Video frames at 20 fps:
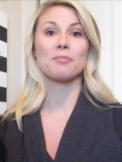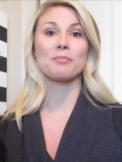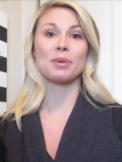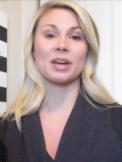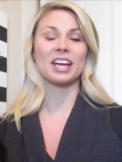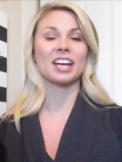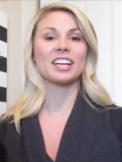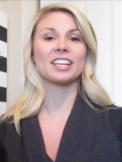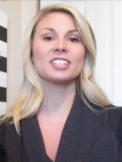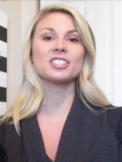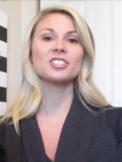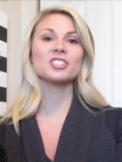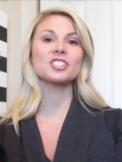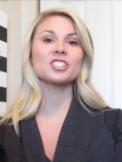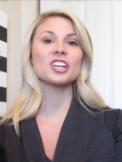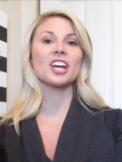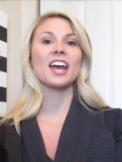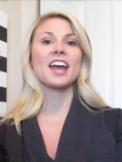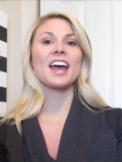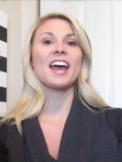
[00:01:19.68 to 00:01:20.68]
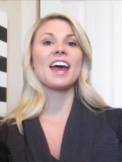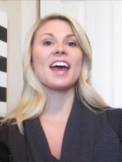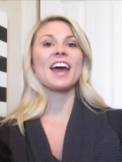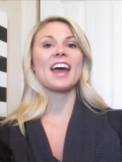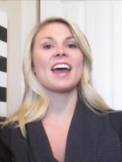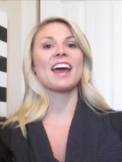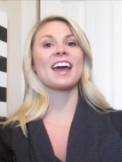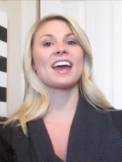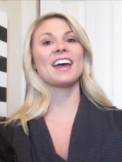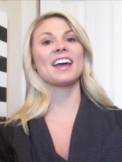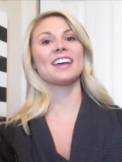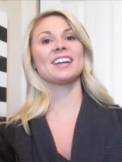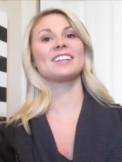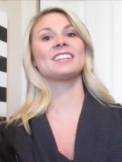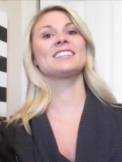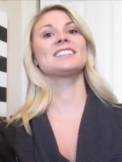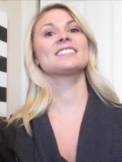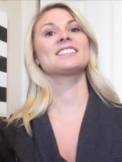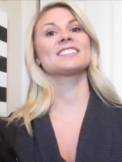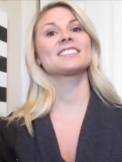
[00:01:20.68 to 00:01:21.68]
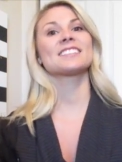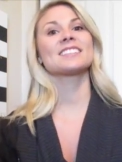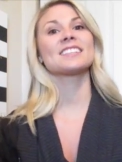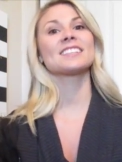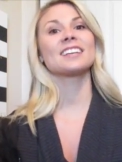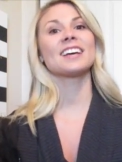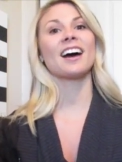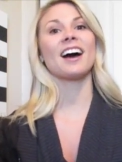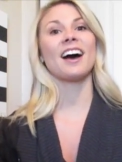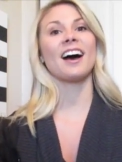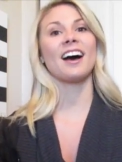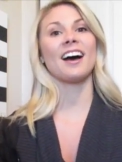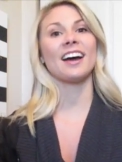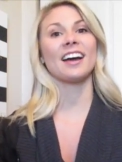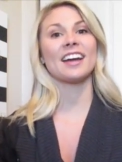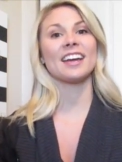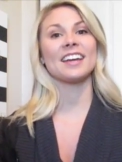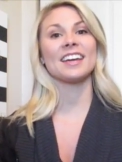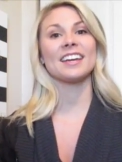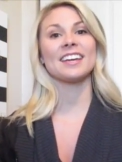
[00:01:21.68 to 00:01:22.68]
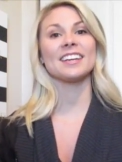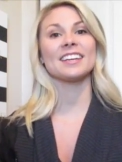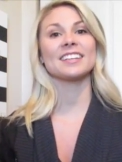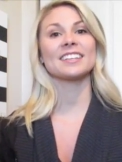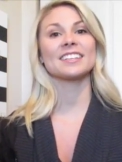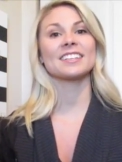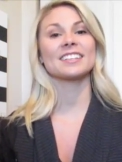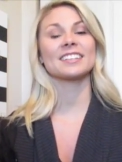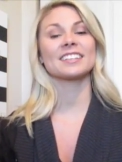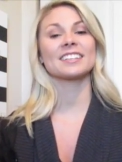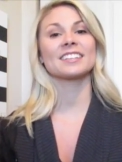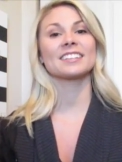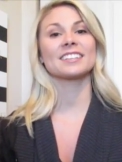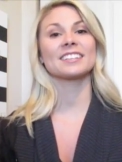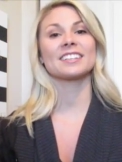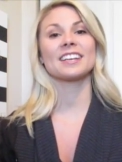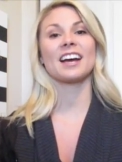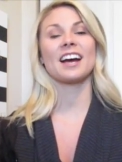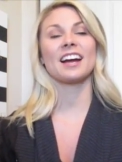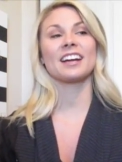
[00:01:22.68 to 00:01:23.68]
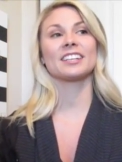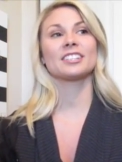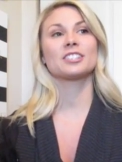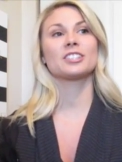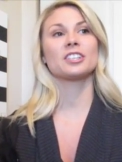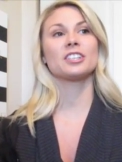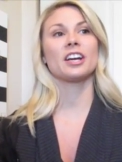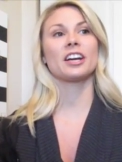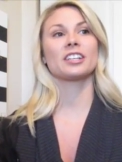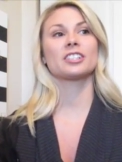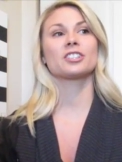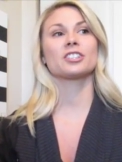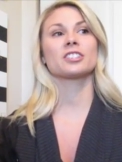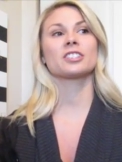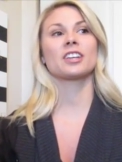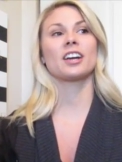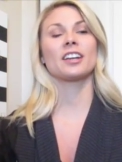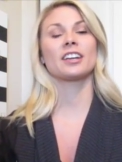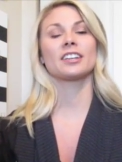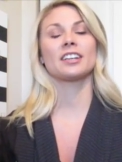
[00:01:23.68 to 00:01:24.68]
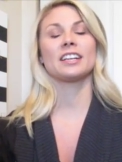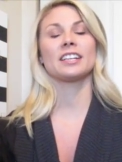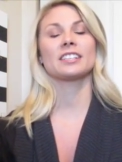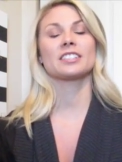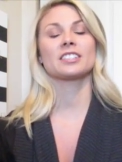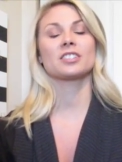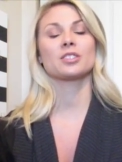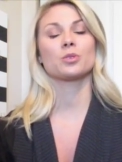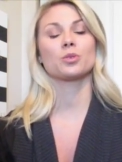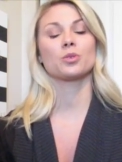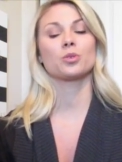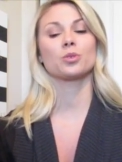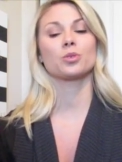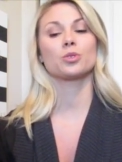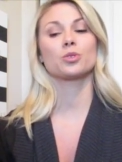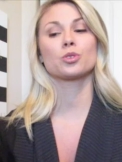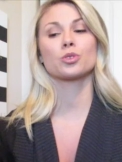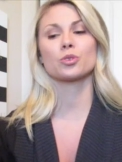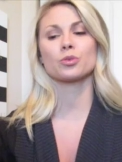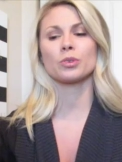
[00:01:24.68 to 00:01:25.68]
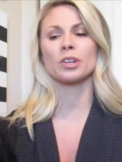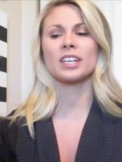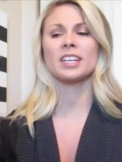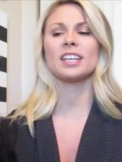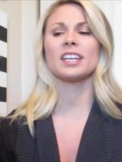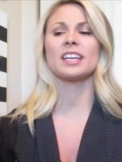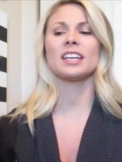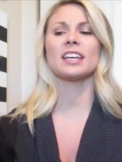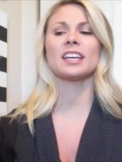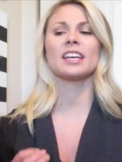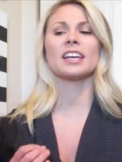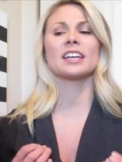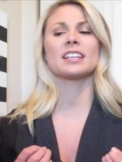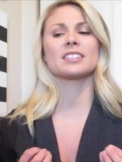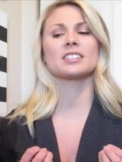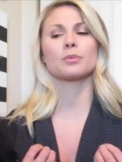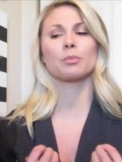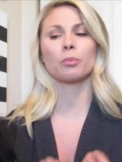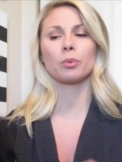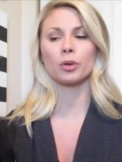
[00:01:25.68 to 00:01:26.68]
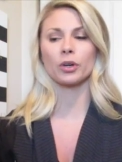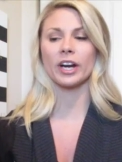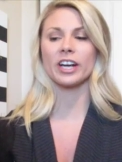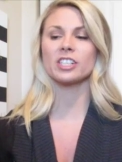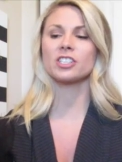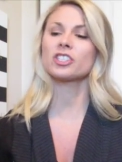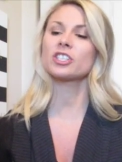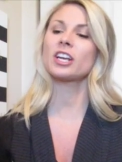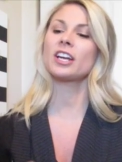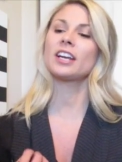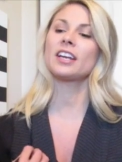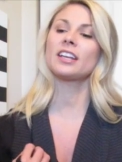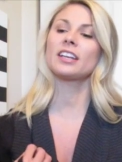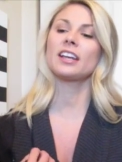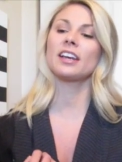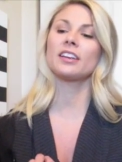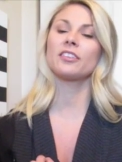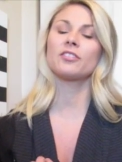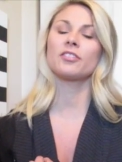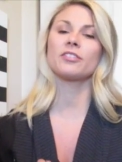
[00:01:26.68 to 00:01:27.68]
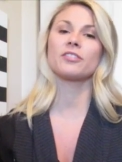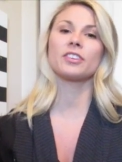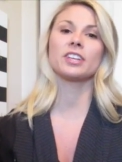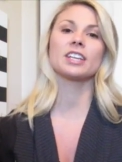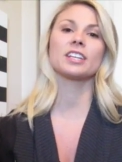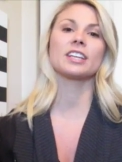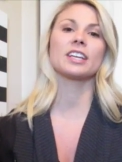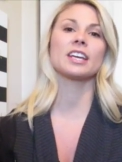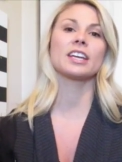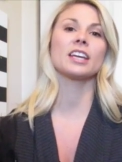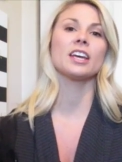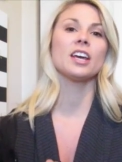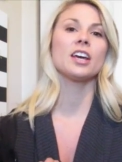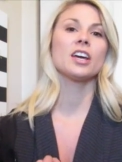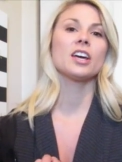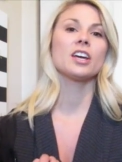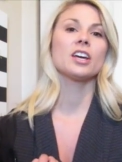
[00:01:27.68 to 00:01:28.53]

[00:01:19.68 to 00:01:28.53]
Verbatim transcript: binge and I I, I just got into drinking and depression and feeling